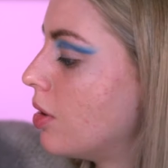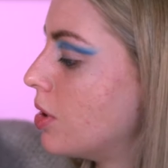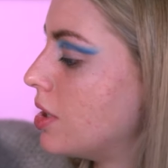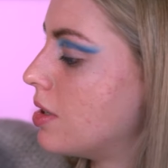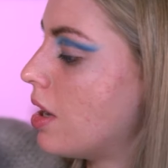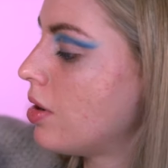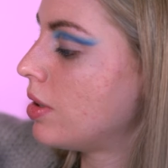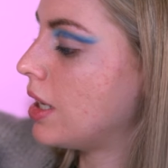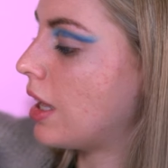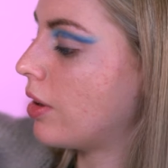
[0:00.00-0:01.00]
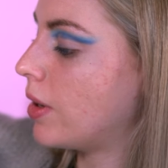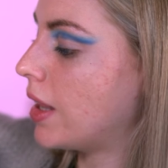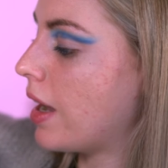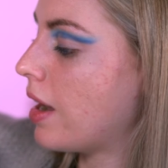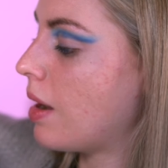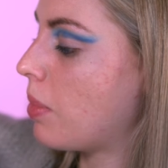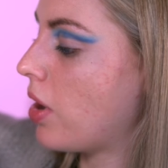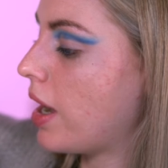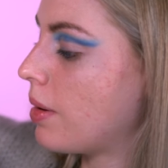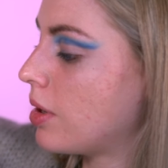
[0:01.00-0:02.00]
which is the only yellow in there,
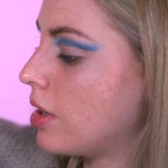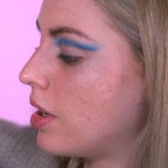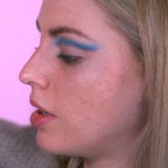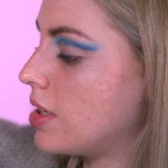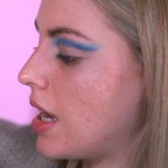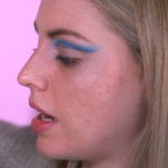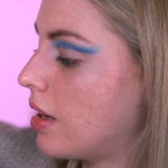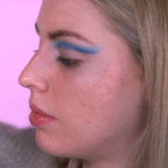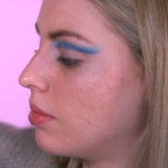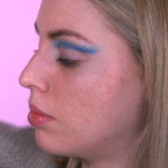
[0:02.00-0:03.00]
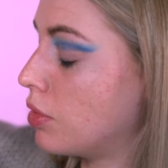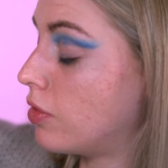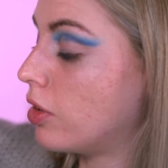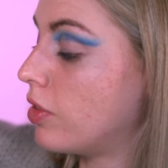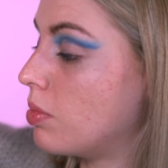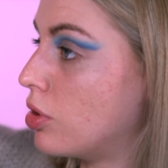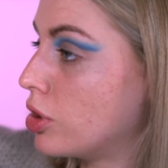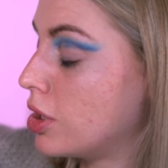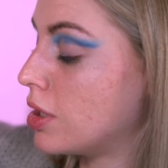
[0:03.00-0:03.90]
but I am going to take my fluffy brush,